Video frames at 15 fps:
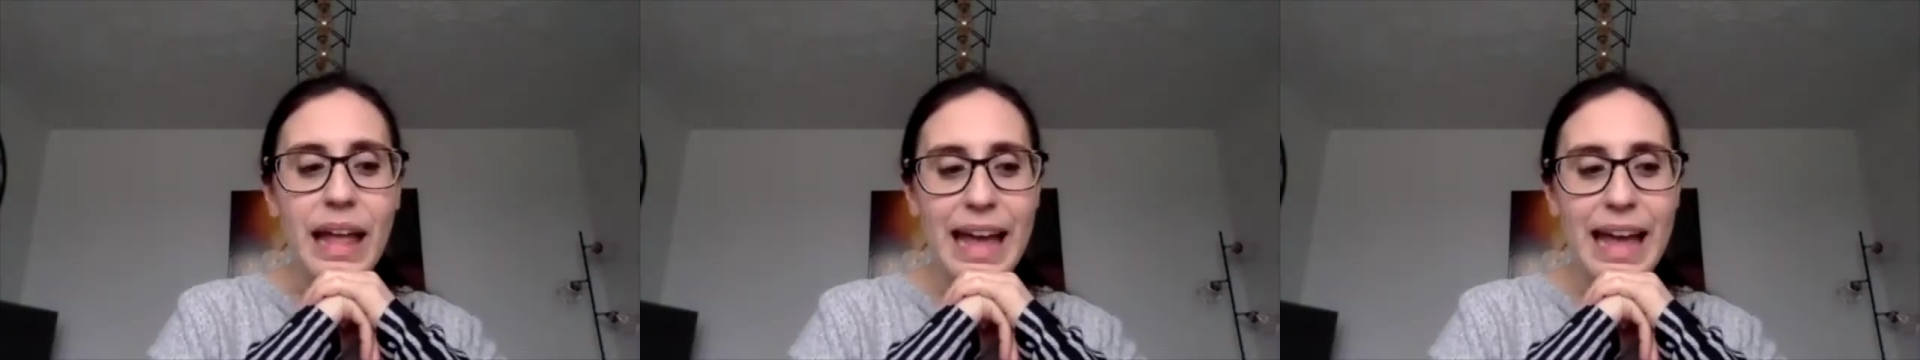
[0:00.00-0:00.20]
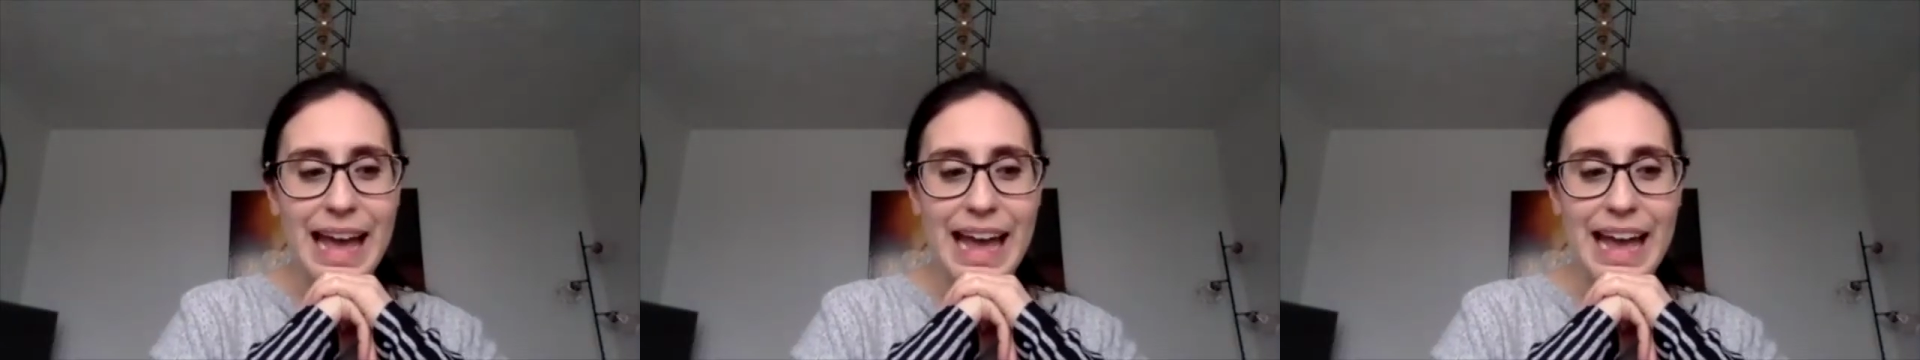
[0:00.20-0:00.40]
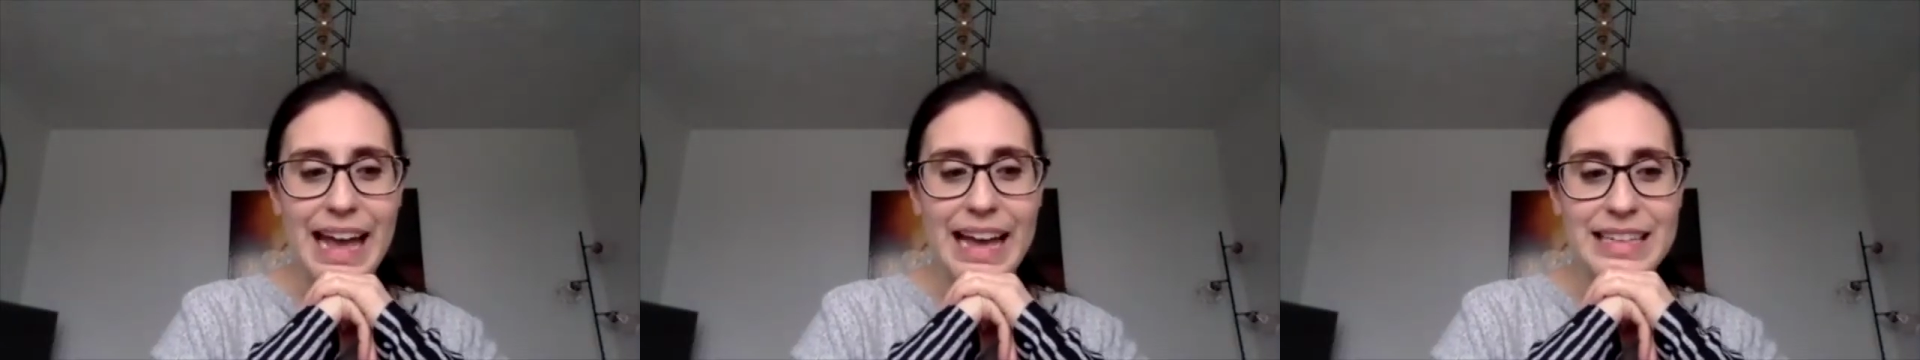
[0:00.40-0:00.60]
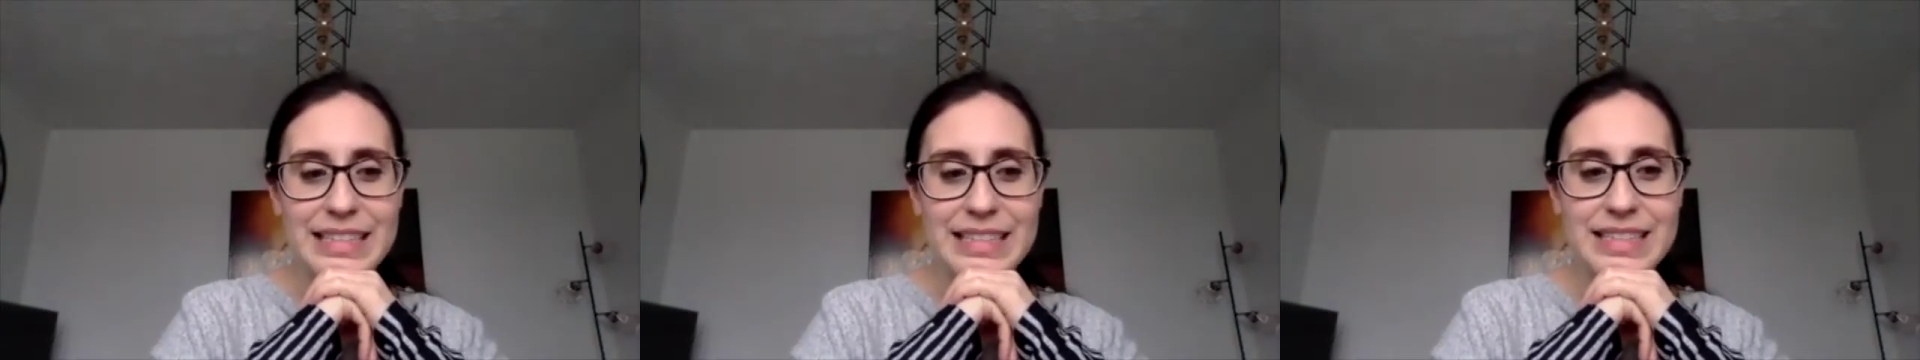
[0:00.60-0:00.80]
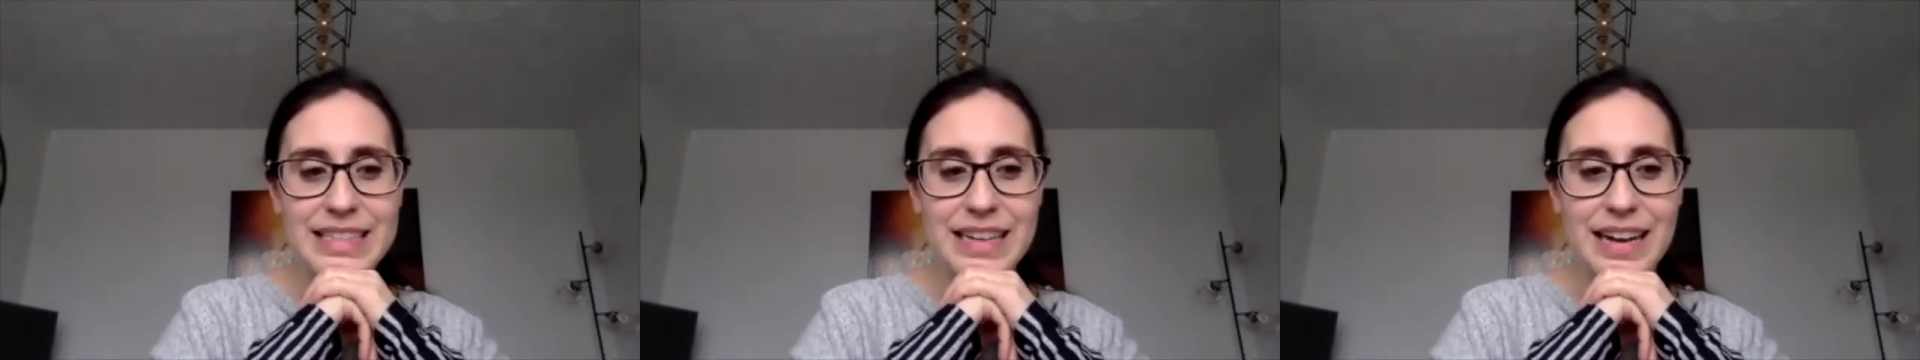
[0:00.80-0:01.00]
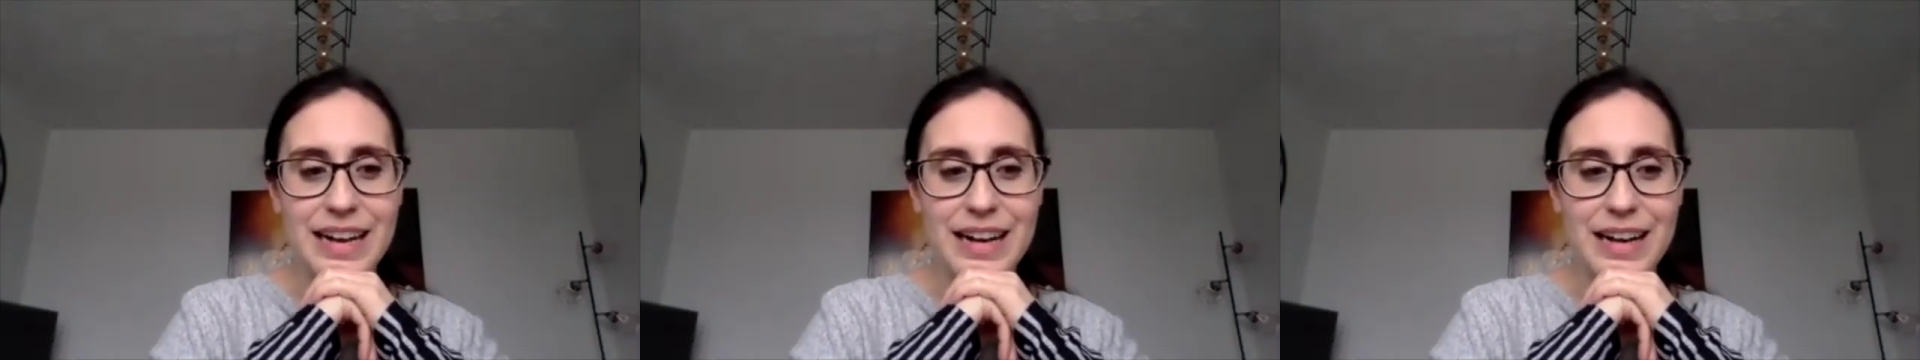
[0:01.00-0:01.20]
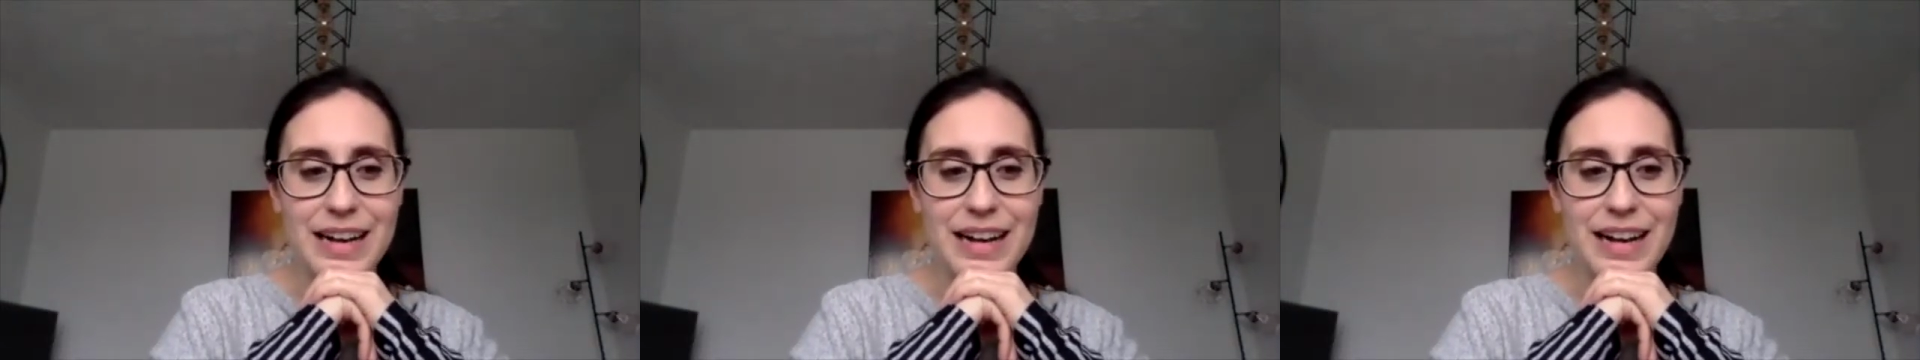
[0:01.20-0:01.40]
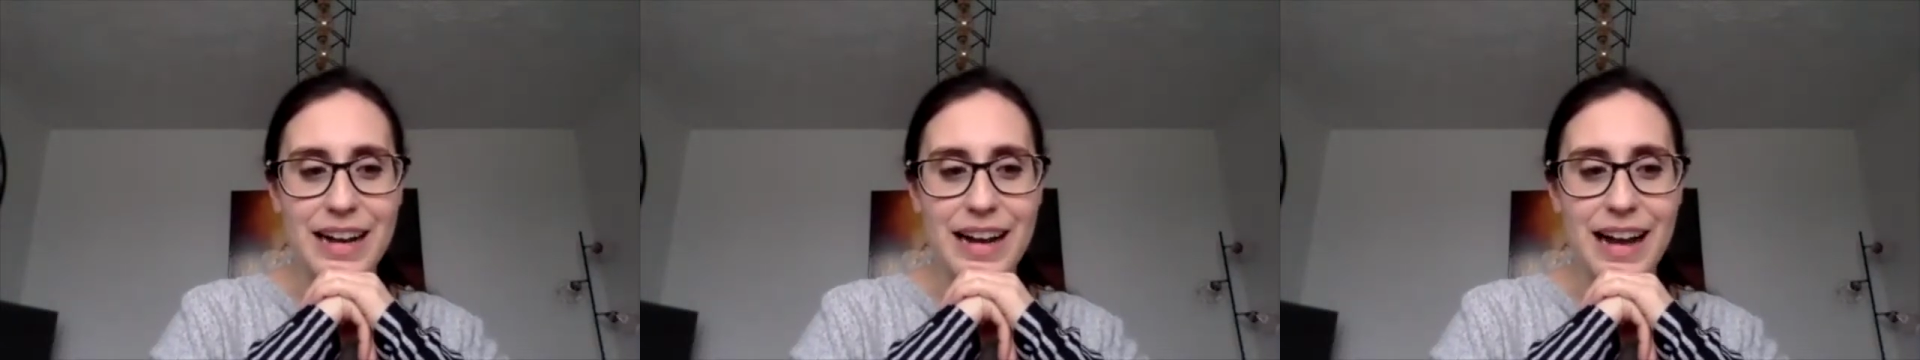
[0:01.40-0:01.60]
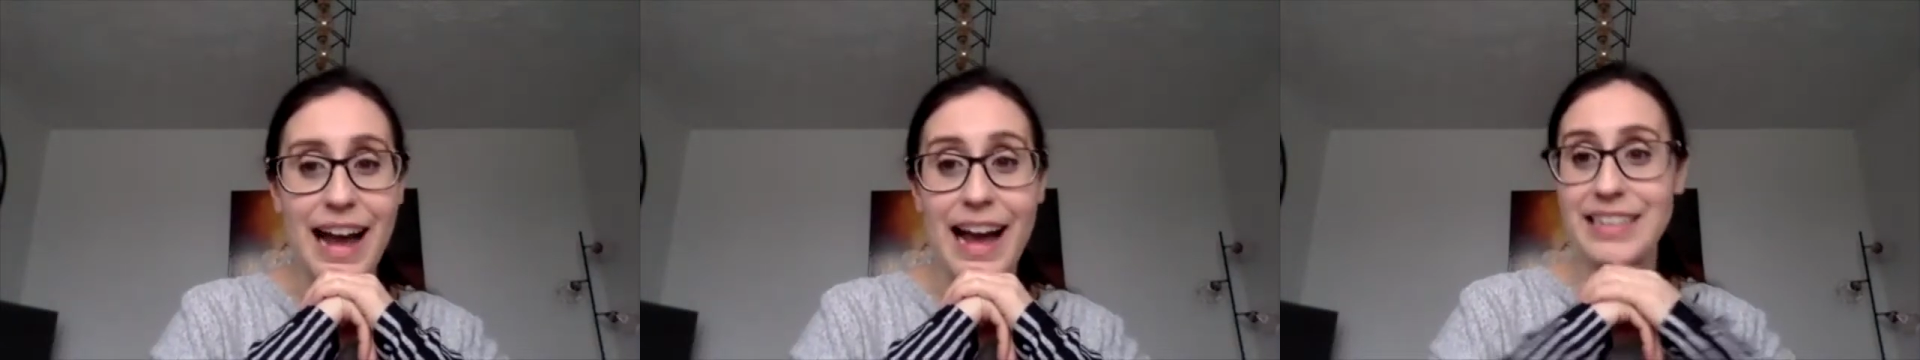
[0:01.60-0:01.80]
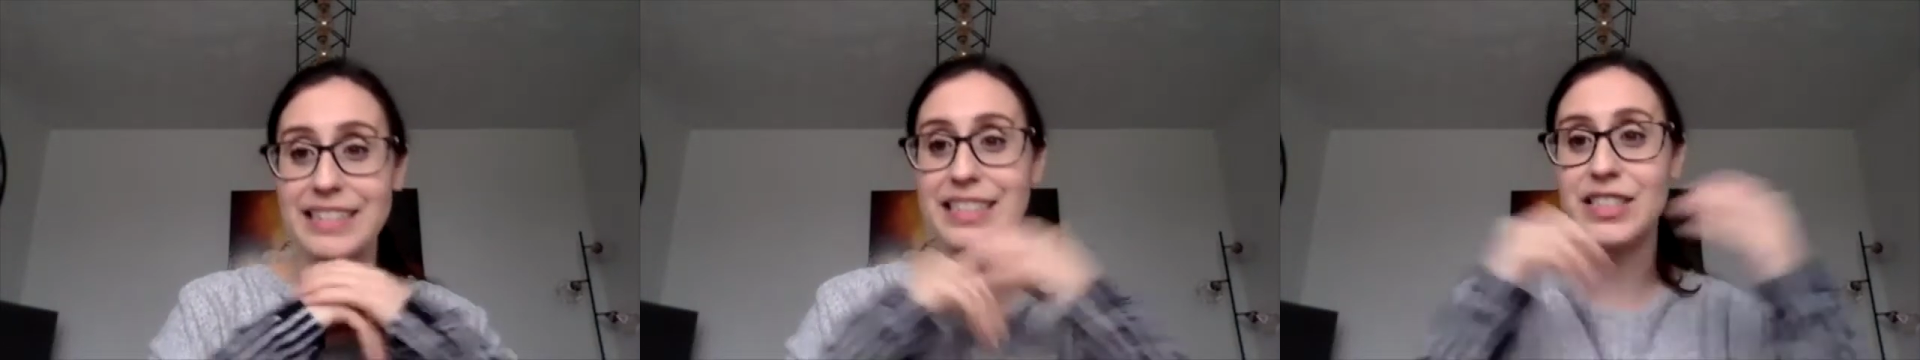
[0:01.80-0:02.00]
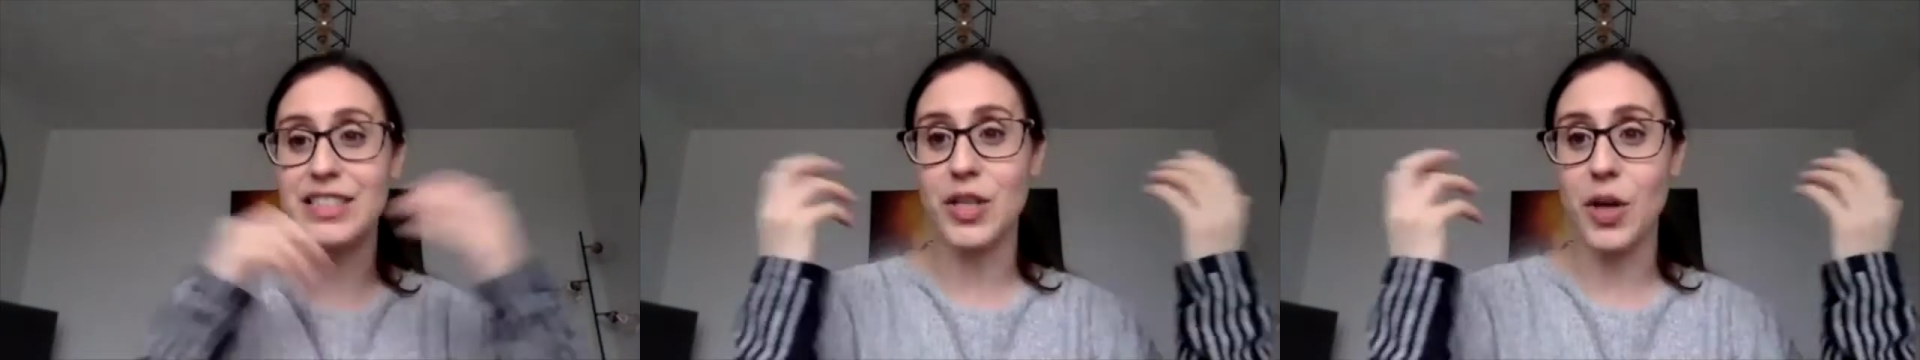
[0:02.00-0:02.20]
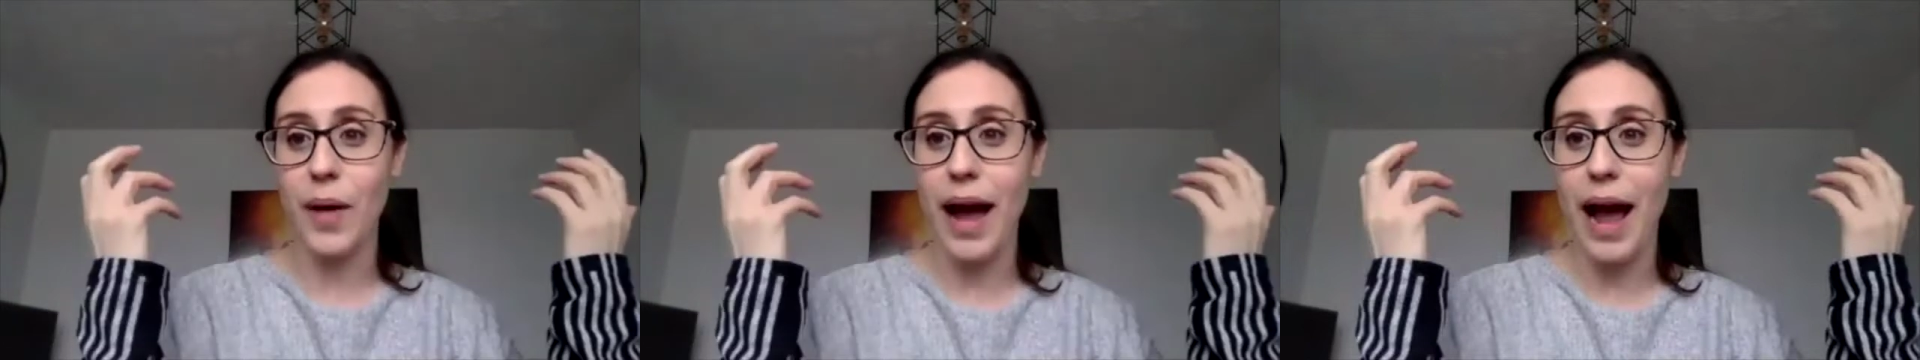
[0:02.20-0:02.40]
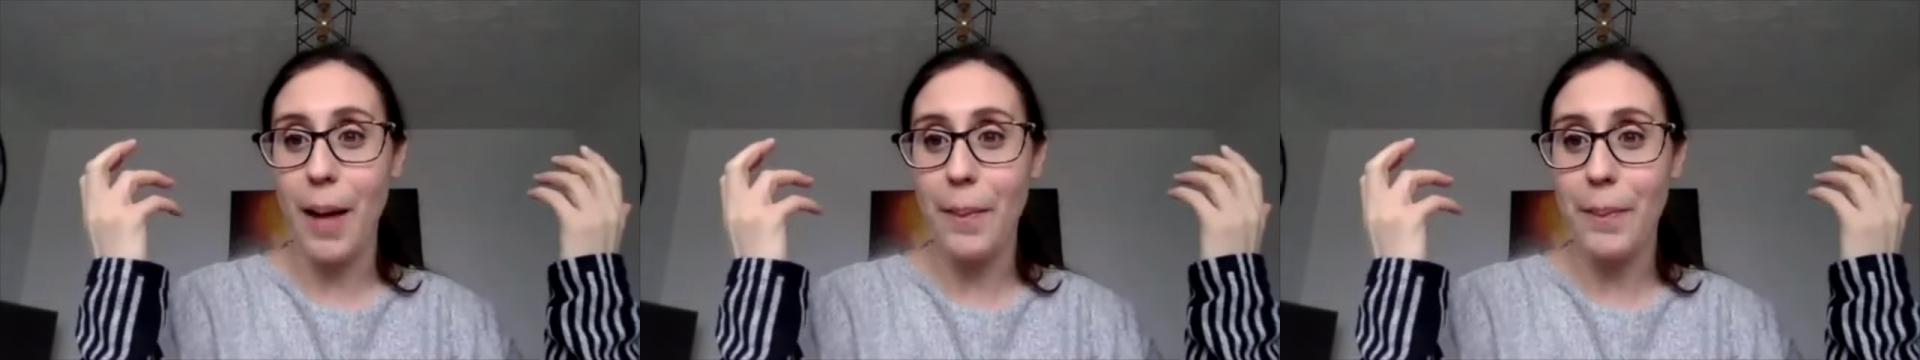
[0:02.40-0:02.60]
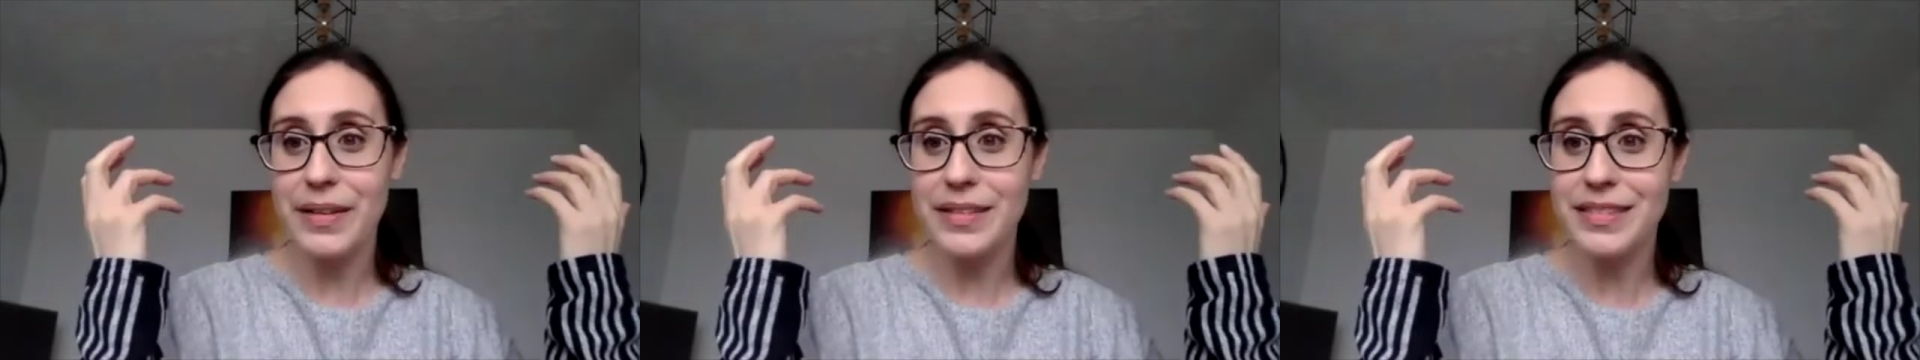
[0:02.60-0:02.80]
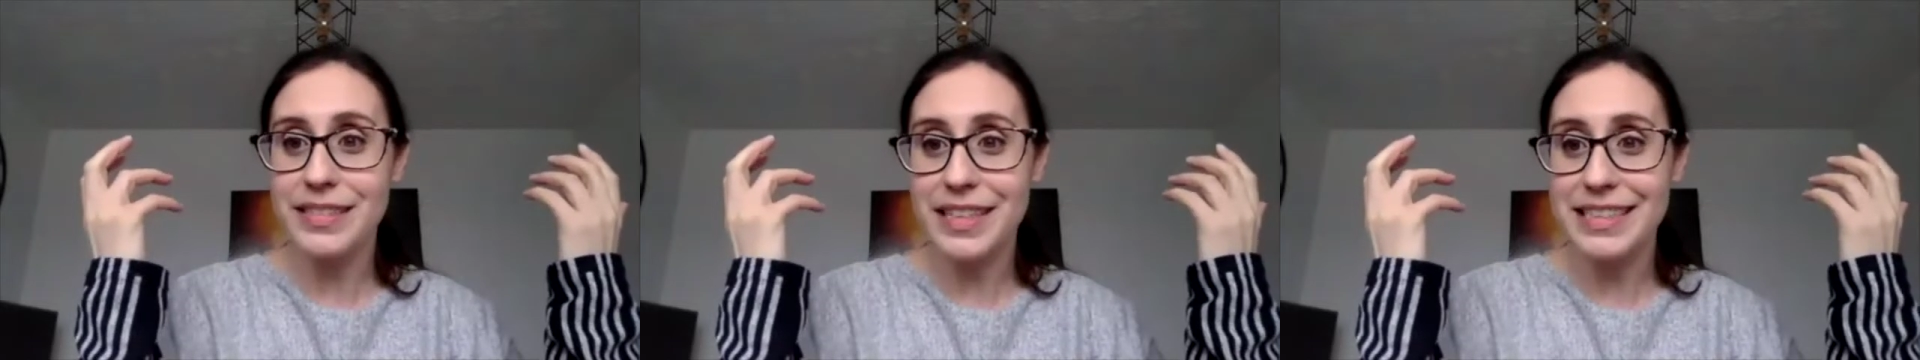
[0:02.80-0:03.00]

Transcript: And as it so happens,